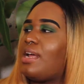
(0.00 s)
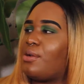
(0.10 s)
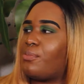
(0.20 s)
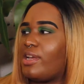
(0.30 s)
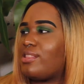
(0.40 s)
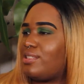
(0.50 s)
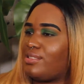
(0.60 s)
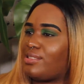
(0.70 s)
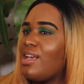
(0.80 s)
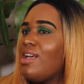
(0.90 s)
out of breath.
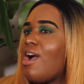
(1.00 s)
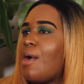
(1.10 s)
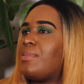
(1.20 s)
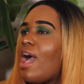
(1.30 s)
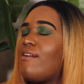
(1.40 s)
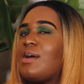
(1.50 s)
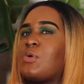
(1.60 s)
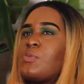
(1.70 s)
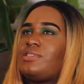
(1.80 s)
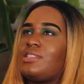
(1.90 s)
Because I mean, I've had
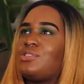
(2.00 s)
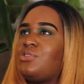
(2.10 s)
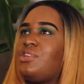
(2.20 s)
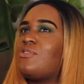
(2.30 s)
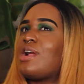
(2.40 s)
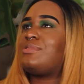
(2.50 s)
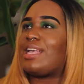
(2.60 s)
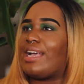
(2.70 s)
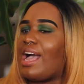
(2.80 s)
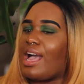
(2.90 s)
moments in the studio where I'm just
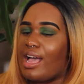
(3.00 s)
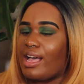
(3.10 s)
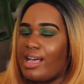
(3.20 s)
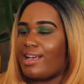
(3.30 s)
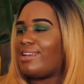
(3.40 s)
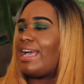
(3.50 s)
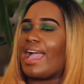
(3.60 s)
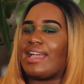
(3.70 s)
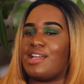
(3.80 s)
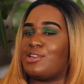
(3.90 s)
like
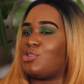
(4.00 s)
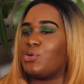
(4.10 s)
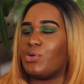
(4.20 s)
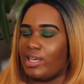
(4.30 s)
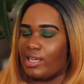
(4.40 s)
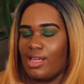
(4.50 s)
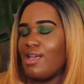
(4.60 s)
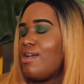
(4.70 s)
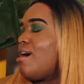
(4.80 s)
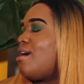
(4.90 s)
I can't do it.
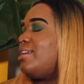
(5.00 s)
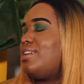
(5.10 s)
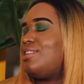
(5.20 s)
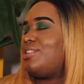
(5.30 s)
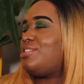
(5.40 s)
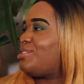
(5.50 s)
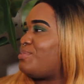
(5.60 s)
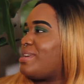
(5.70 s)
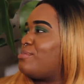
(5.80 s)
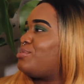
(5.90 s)
It just
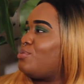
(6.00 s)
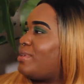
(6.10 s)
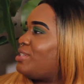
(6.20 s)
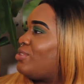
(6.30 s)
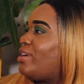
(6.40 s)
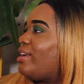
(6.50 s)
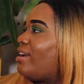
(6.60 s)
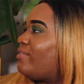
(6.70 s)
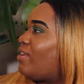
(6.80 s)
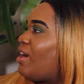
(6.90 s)
becomes too much. So
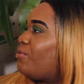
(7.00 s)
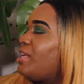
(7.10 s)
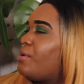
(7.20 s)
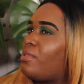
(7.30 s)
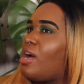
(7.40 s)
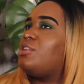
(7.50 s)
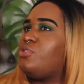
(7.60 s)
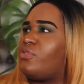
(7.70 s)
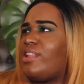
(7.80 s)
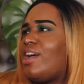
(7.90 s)
I really applaud
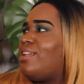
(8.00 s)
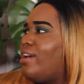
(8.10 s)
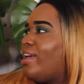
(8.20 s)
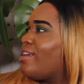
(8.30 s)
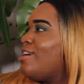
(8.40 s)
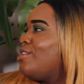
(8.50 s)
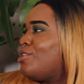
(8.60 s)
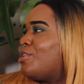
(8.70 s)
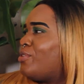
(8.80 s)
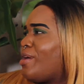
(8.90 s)
you for that. Like,
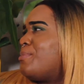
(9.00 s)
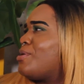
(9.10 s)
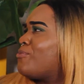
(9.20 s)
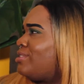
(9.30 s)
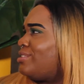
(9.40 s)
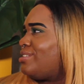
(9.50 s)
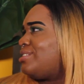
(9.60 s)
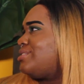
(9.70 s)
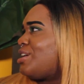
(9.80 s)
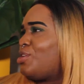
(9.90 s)
you know, that being one of the
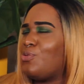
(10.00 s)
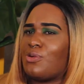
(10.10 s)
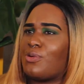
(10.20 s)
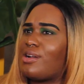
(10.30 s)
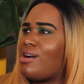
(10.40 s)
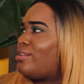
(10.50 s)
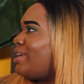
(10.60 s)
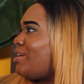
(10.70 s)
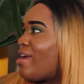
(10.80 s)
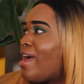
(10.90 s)
things like you want to work on,
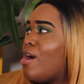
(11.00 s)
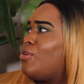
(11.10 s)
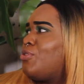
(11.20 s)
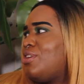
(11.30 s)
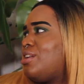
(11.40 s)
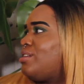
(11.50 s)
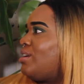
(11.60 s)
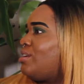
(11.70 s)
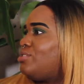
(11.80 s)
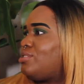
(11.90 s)
like your health
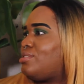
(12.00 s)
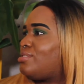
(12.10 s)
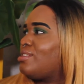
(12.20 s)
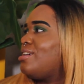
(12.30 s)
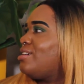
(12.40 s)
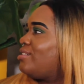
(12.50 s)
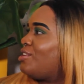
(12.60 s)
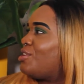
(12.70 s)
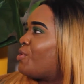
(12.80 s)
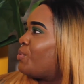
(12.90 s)
and just,
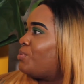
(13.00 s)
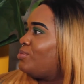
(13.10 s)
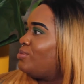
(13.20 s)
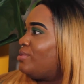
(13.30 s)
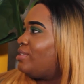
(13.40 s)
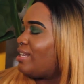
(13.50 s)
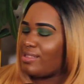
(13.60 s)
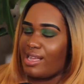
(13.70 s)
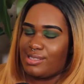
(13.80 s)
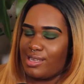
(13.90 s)
you know, getting
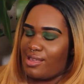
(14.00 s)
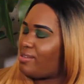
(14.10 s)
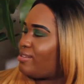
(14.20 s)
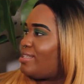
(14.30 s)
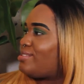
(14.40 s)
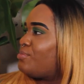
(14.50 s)
that together because that's